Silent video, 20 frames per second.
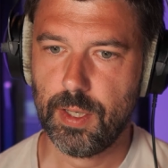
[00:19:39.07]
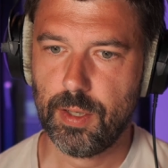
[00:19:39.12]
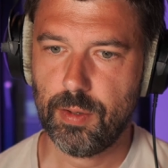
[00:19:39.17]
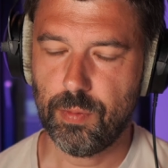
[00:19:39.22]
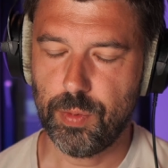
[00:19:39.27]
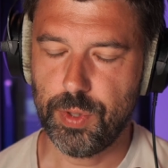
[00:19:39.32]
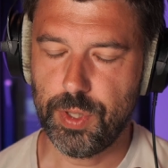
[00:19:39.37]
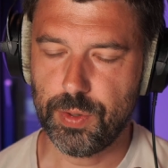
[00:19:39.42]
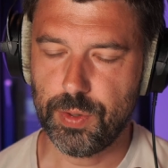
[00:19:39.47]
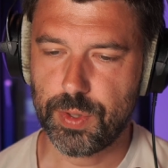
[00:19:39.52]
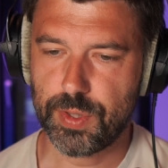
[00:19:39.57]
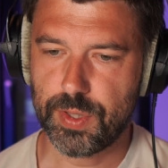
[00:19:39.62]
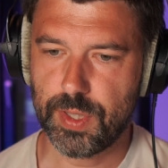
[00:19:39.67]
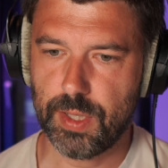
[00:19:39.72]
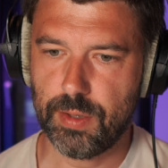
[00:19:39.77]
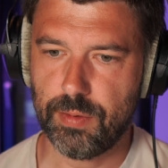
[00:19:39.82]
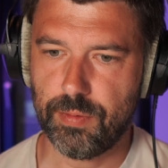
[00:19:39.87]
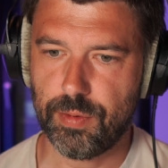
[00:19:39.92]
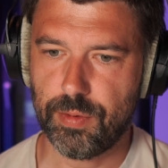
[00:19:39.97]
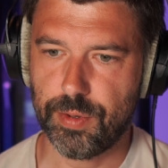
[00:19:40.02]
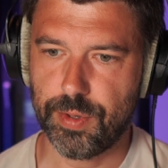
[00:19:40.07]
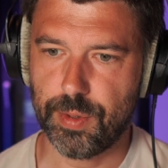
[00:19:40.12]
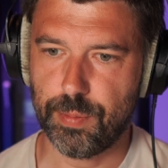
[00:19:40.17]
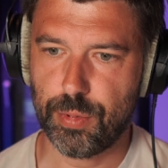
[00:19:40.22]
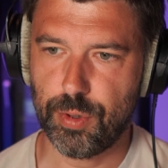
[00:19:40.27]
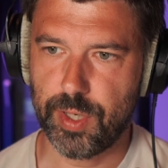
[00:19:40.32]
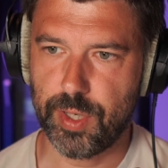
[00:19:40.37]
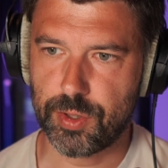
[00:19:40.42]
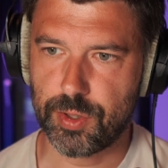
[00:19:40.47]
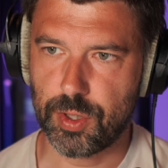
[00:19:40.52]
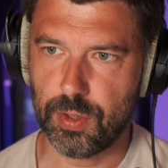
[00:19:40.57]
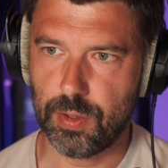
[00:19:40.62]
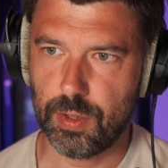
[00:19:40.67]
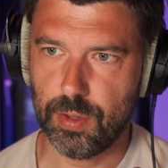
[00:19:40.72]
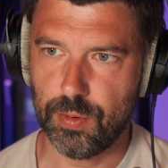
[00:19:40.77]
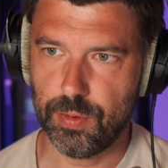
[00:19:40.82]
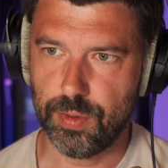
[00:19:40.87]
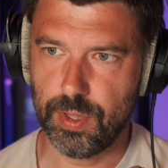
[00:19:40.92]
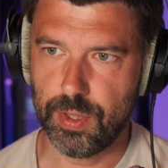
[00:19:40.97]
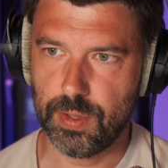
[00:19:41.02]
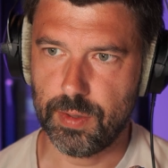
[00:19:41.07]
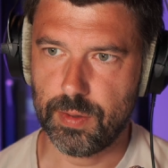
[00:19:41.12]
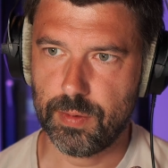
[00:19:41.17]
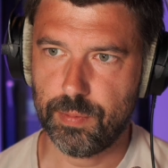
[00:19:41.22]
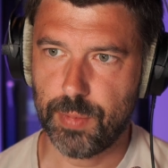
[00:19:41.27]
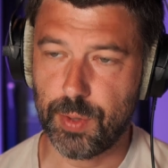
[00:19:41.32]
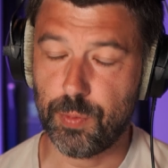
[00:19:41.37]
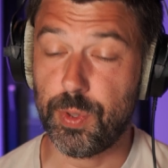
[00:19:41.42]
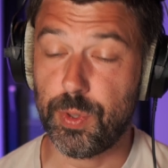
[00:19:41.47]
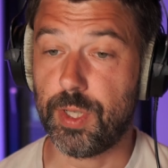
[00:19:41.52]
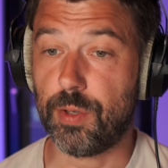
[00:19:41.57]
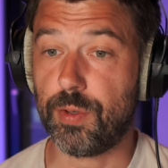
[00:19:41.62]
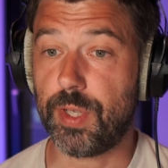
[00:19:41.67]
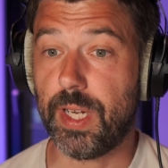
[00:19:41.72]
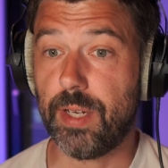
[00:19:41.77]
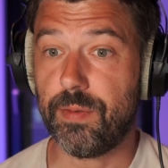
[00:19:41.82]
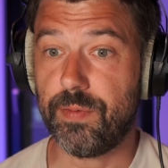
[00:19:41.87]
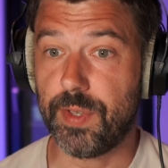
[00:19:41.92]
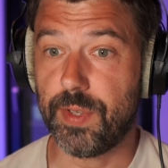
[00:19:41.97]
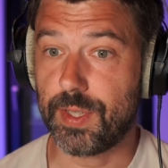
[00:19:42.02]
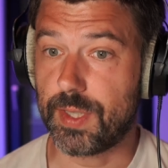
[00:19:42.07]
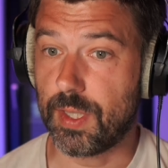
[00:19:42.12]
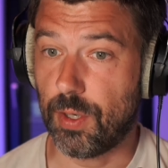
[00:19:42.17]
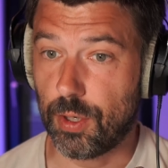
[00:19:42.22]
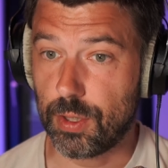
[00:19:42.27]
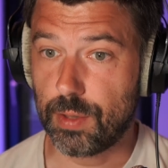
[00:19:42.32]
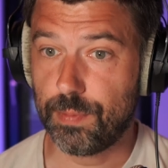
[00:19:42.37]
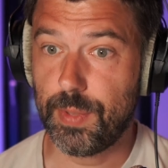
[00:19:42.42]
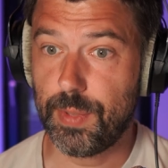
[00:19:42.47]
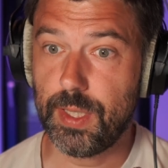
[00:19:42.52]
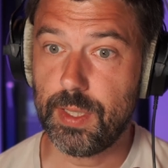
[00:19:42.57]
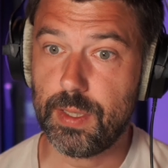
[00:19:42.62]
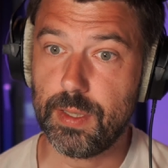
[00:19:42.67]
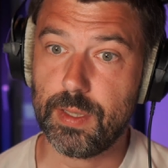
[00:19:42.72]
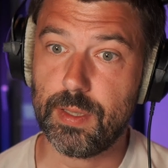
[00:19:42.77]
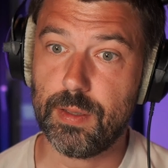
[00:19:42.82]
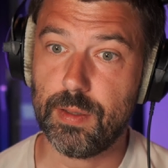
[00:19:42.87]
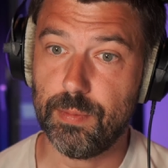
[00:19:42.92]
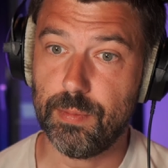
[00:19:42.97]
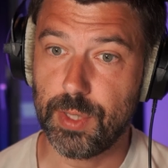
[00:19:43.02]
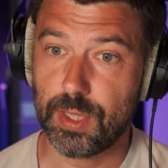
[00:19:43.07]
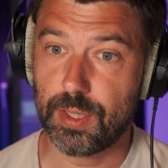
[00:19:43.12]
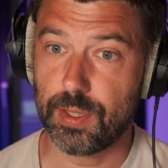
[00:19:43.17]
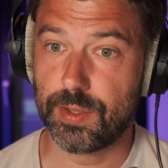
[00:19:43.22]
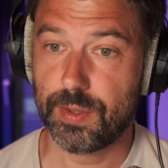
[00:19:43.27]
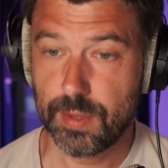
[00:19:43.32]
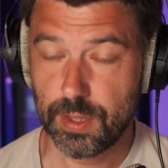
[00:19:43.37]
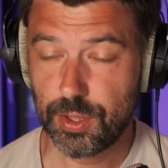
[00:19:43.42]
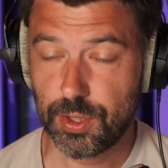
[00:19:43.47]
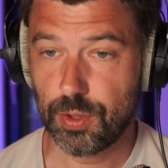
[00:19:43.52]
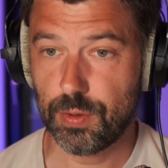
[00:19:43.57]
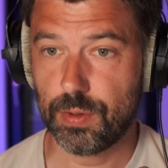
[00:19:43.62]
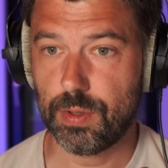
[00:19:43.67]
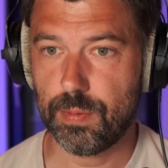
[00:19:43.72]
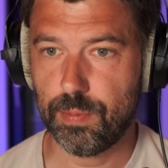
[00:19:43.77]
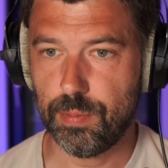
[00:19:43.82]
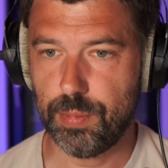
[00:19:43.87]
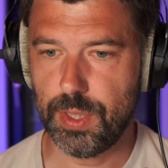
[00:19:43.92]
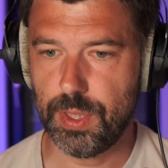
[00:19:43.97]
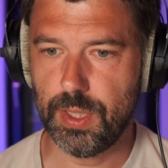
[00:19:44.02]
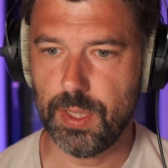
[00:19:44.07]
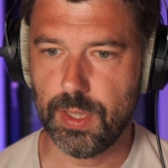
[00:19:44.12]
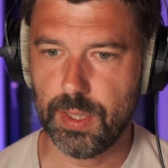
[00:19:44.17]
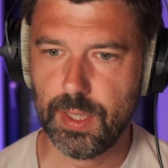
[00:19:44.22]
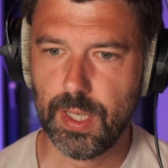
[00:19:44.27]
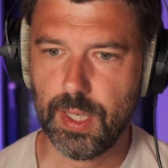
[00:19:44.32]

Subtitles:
We use then for the production cloning. But we don't have this automated because this should be